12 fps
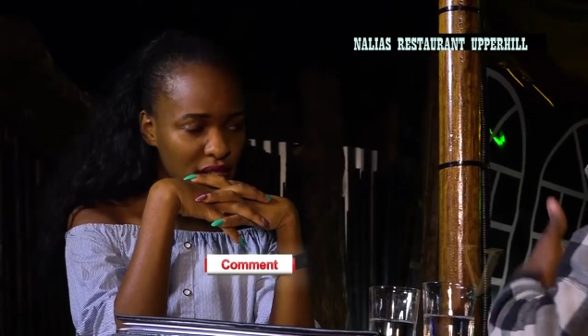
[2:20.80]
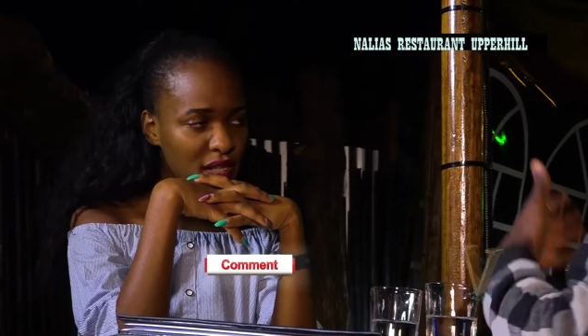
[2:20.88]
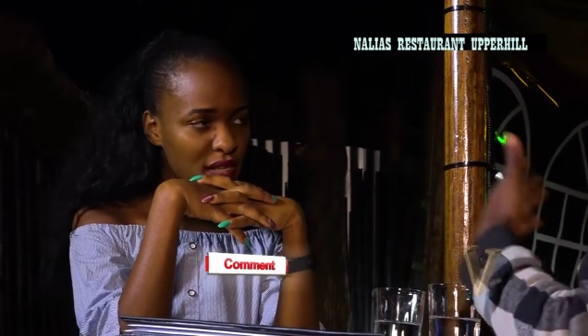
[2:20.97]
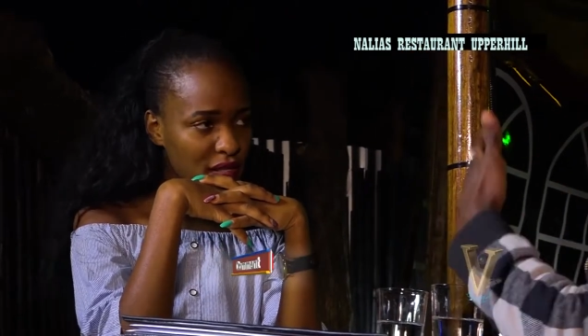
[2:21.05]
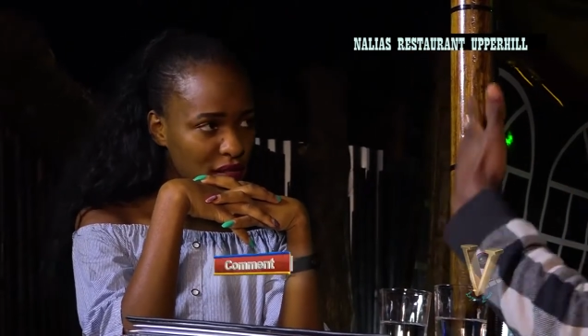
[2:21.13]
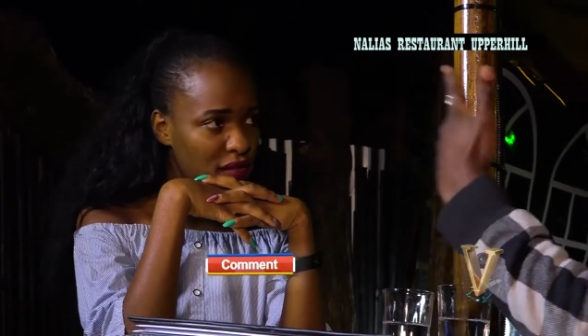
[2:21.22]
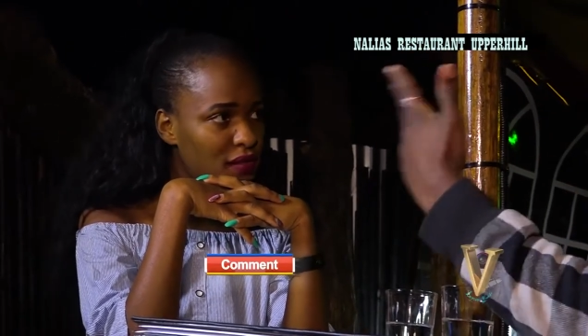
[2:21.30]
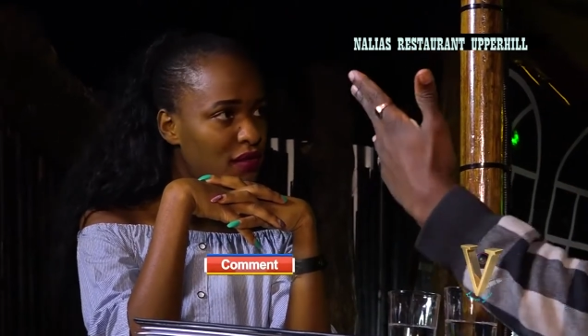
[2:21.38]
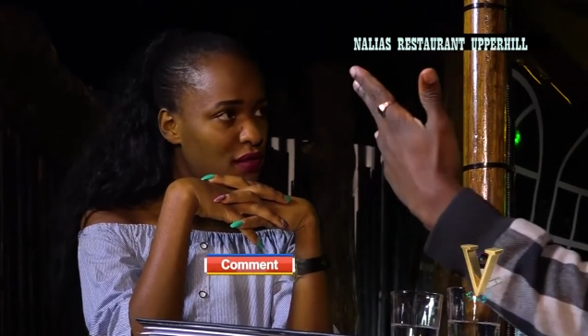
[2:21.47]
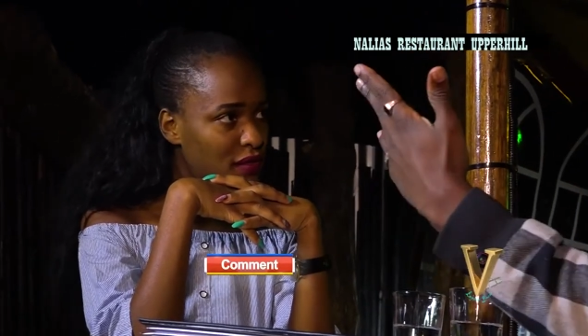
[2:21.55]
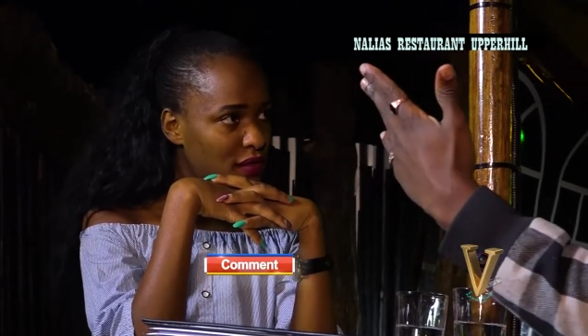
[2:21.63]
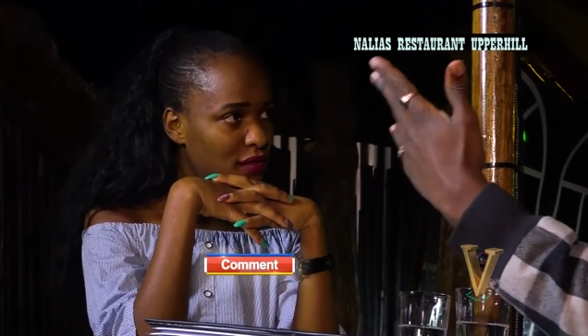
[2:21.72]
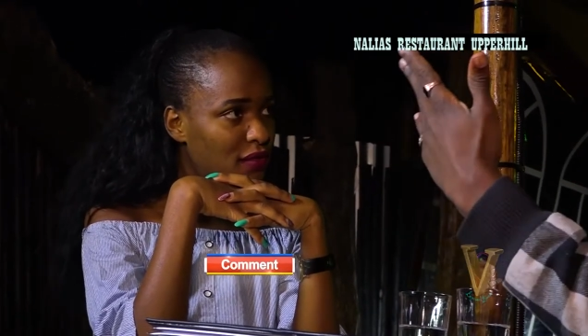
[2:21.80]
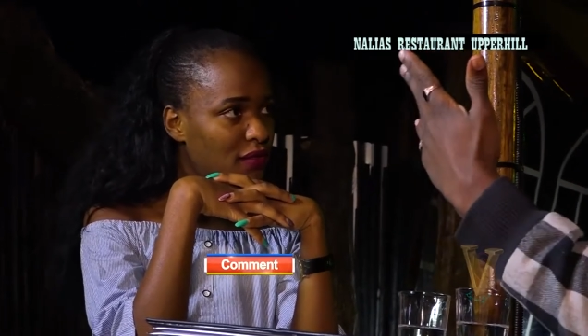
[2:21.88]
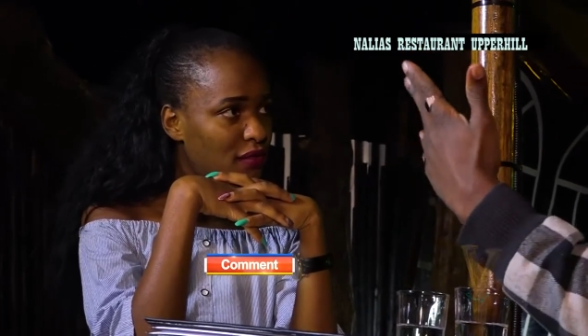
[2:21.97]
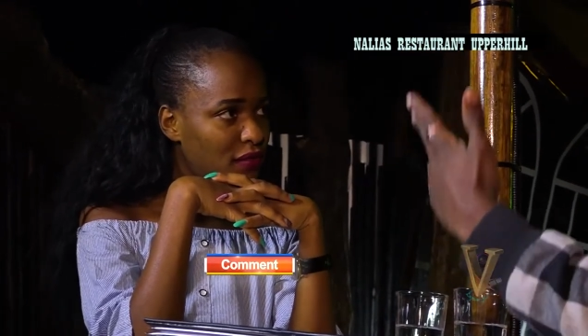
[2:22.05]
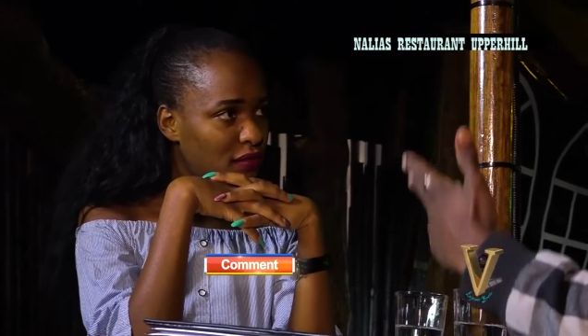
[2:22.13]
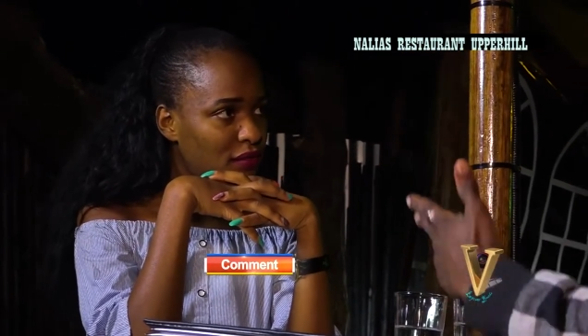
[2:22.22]
she has a level of
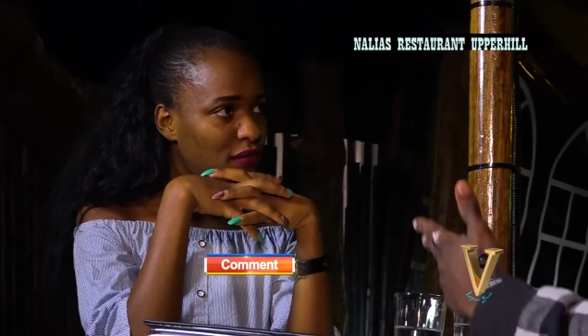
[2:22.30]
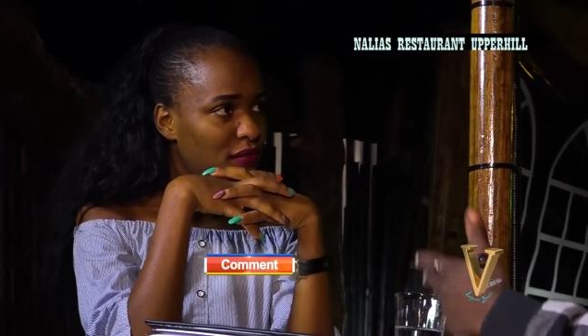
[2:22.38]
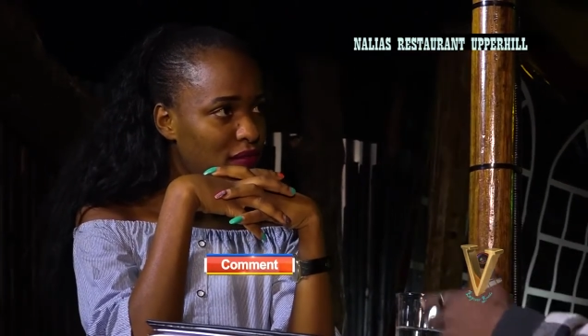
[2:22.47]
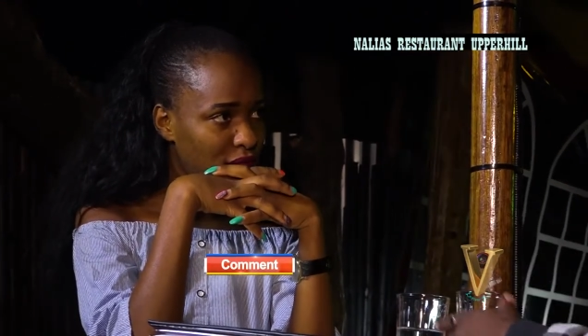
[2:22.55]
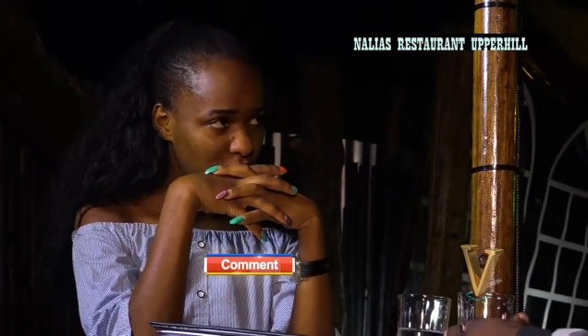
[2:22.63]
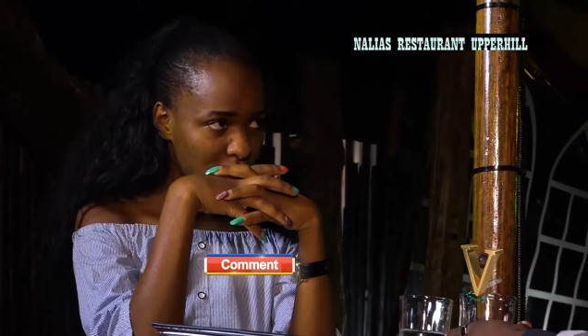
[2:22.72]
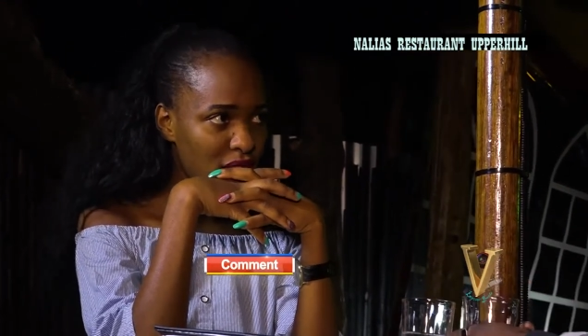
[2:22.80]
education, but